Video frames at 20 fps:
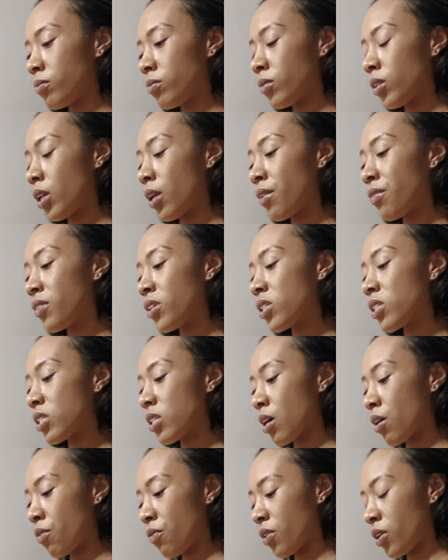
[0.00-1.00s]
Love
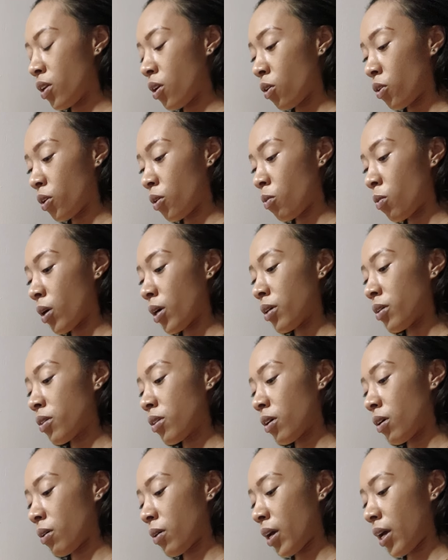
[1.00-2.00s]
yourself and know your worth,
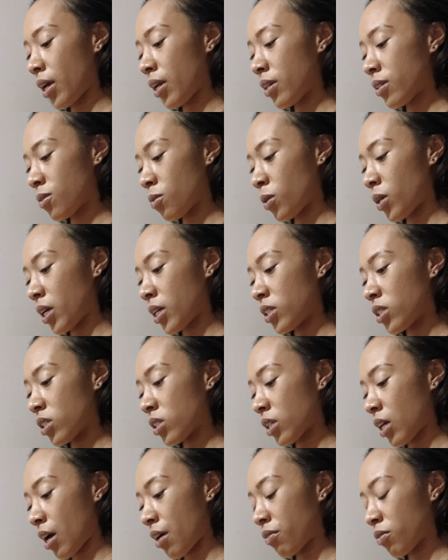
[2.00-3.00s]
okay? Is what I
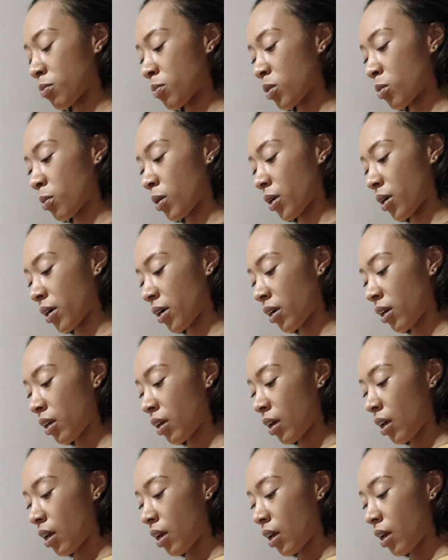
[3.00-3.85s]
just got from Spirit.